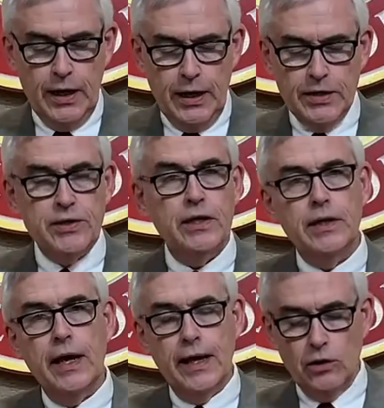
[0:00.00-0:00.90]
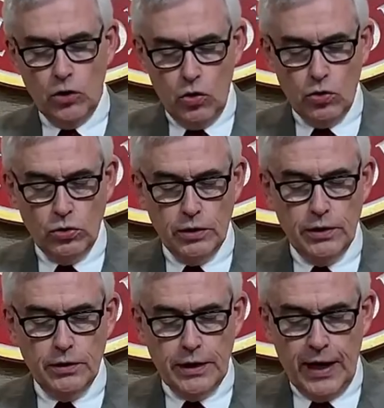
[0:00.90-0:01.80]
is that a
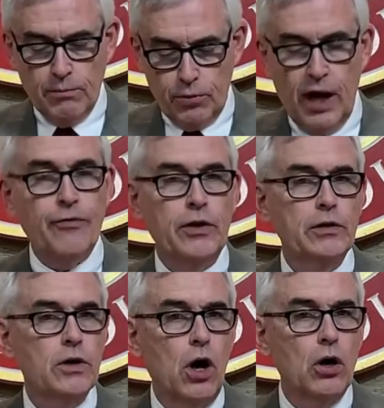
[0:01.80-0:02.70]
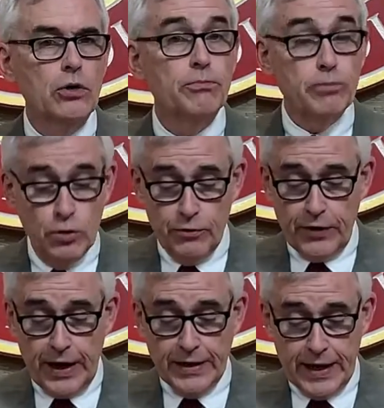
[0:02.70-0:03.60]
local nonprofit called
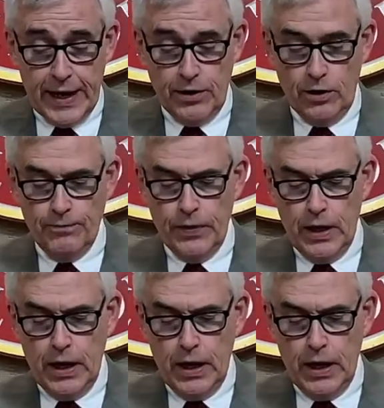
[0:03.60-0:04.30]
Beautify Decatur